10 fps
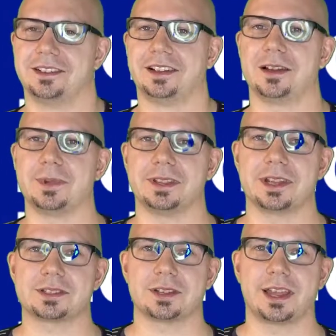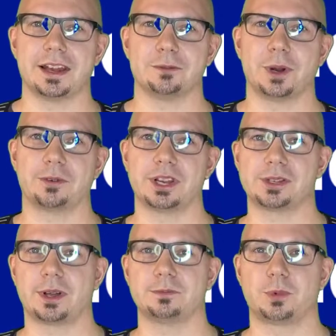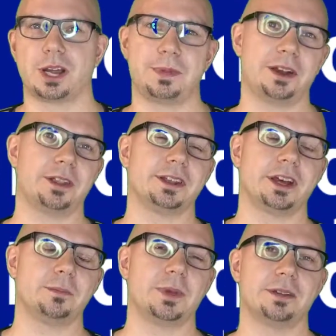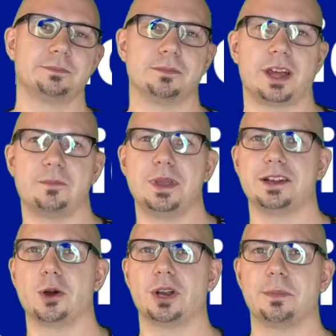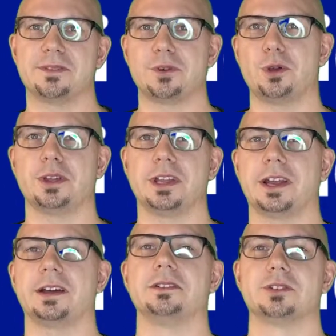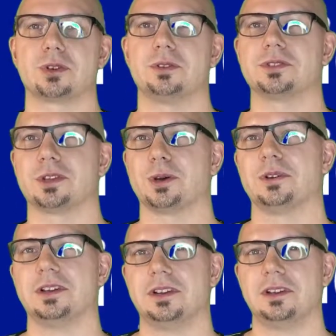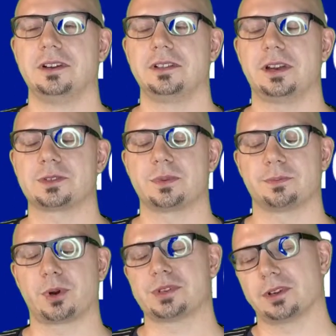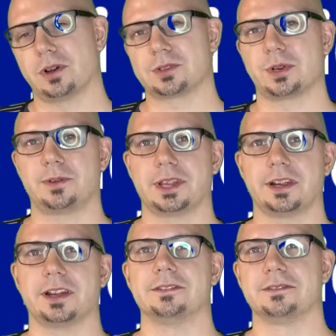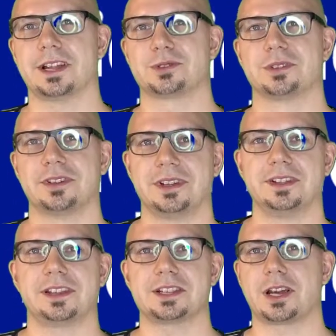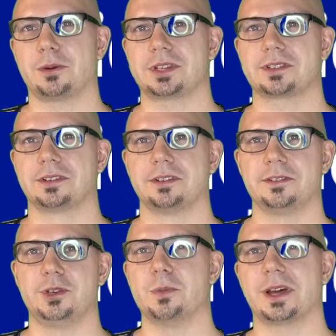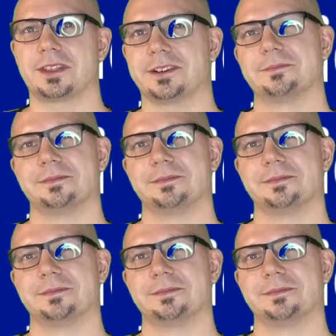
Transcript: I mean, that's again one reason why I'm here. Then I have been going a bit further than I should. So there's pros and cons to everything, and that's how I just do my thing.